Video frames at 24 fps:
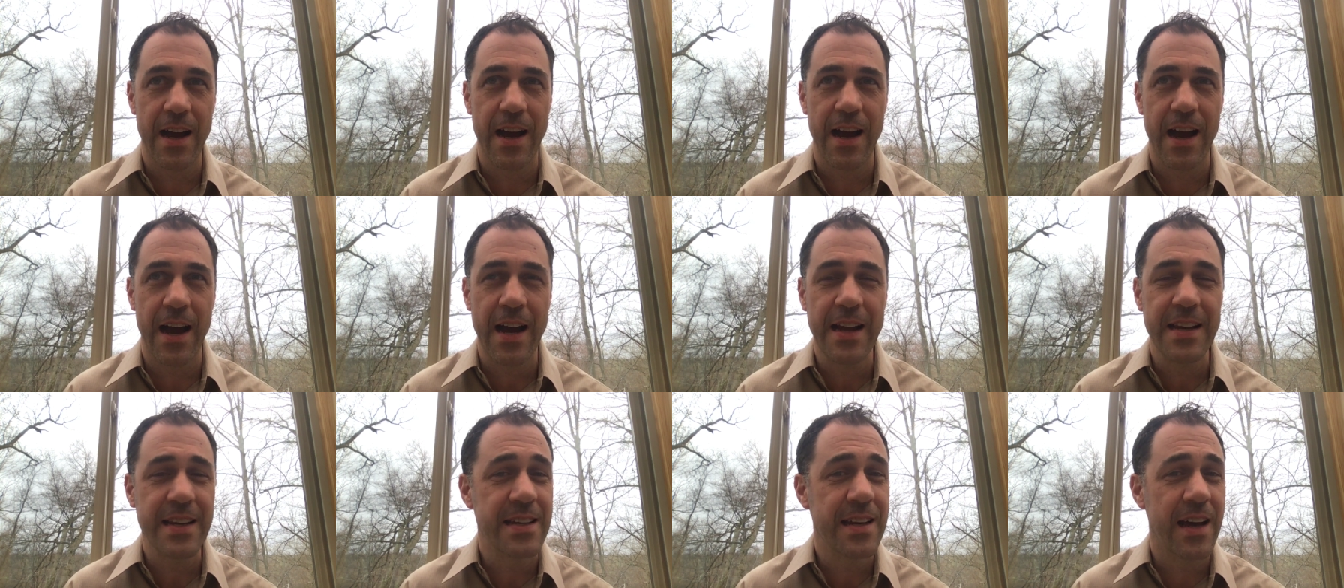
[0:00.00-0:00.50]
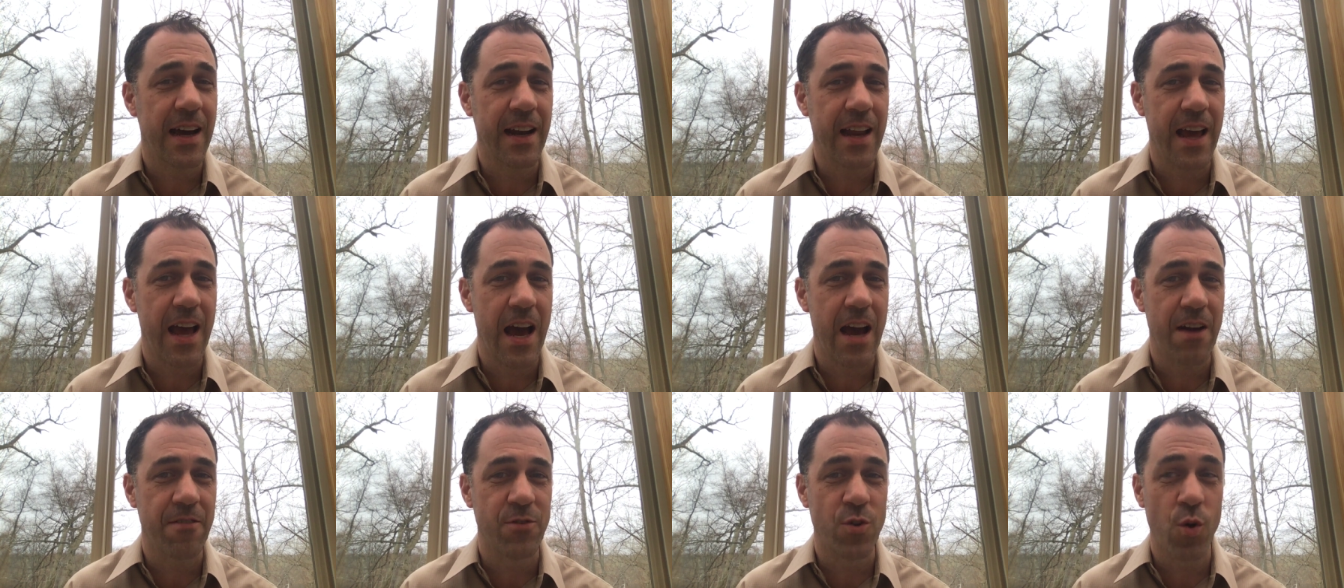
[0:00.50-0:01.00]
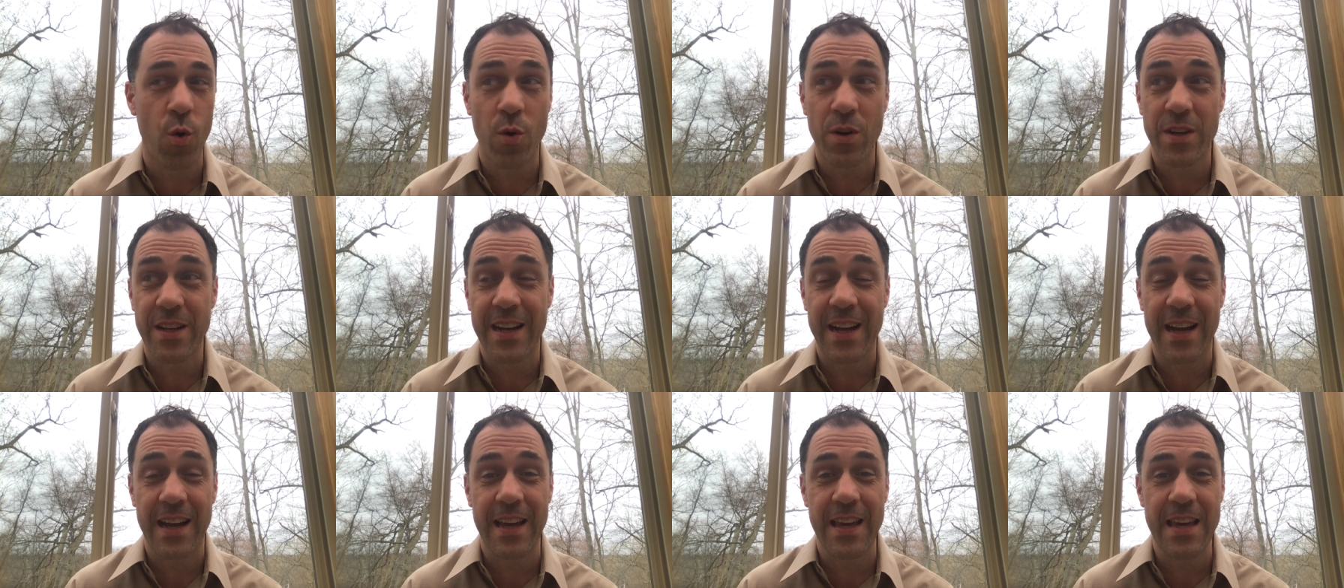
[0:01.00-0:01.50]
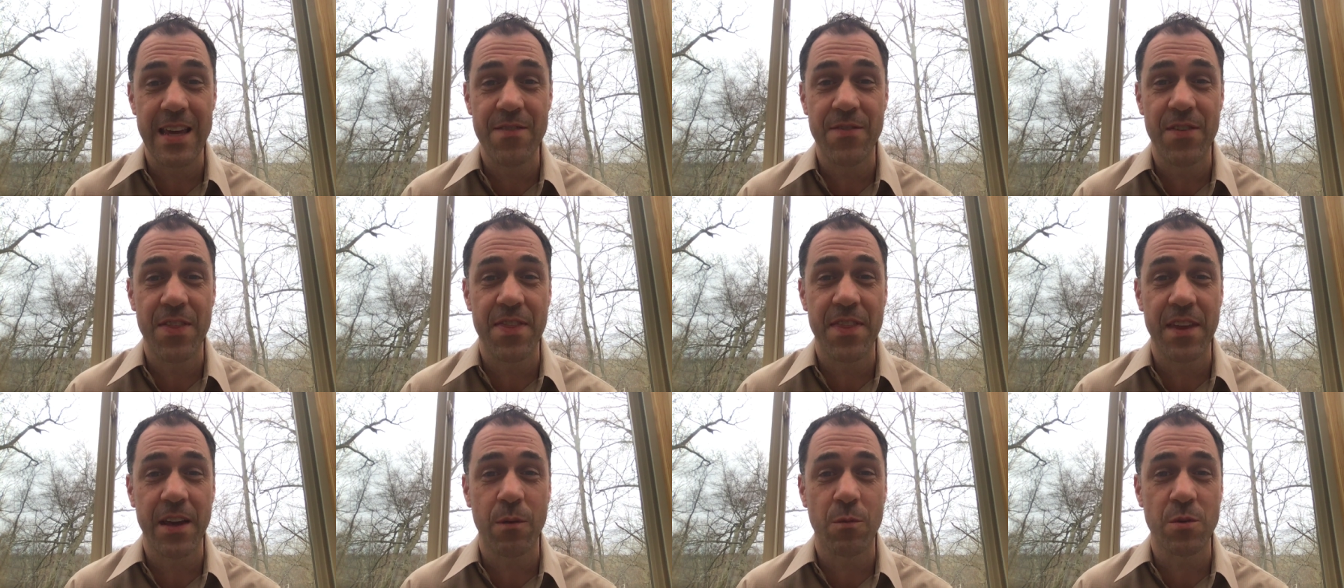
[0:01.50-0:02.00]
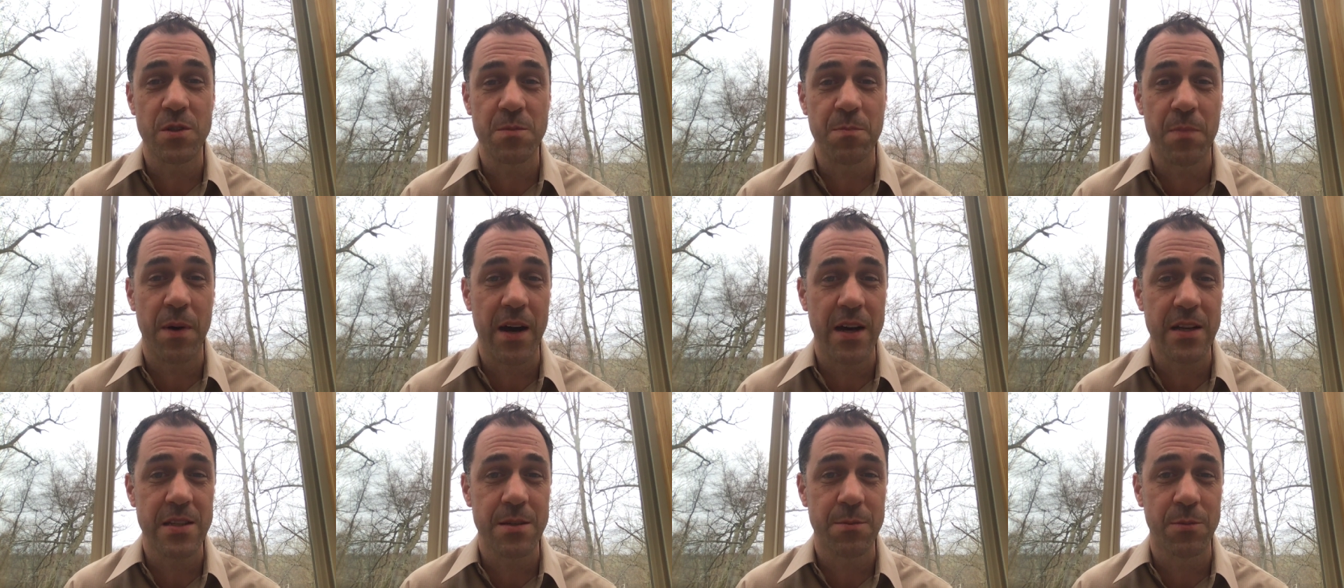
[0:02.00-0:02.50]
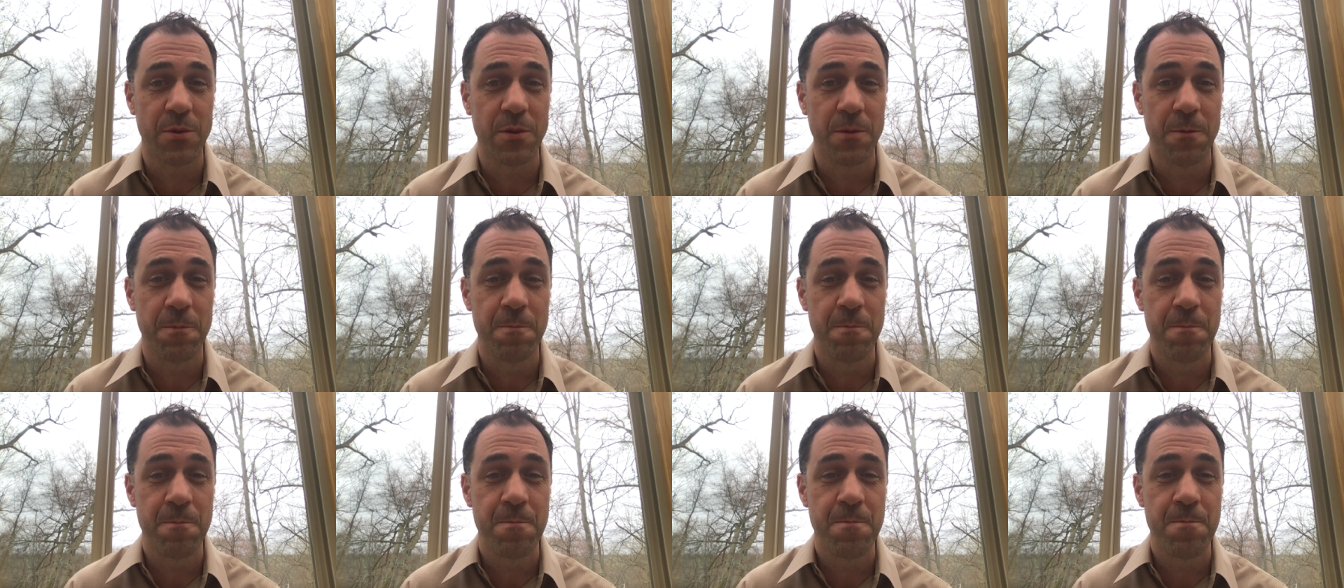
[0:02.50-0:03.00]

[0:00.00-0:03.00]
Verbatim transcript: I did not have, nor did I even think was possible.